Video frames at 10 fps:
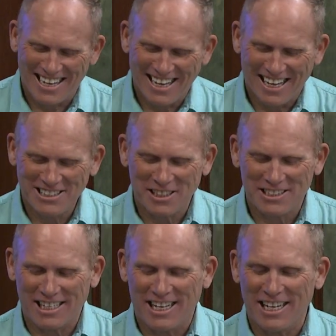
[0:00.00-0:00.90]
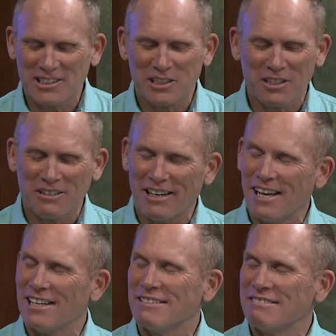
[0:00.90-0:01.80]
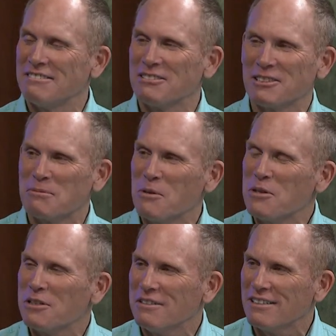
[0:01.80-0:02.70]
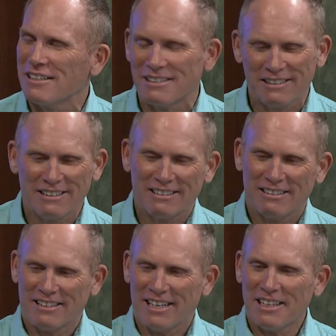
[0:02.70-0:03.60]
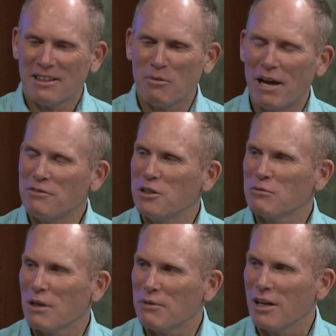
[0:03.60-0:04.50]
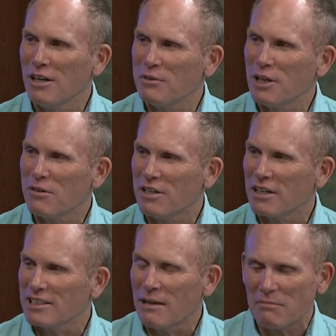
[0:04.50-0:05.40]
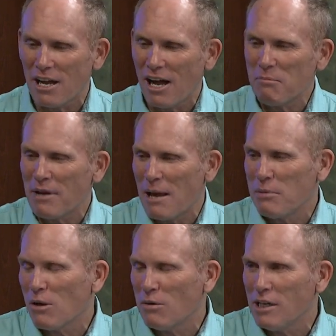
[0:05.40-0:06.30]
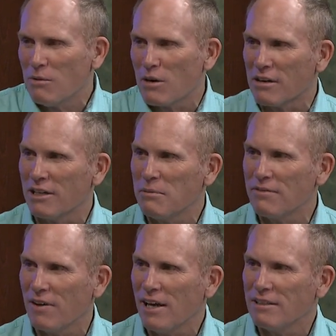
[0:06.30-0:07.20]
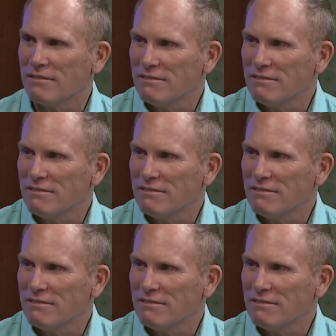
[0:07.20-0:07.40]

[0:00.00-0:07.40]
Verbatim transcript: it's just easier and smoother to let the wife choose where we go and we go there. Because I'm, I'm happy going anywhere. It'd be fine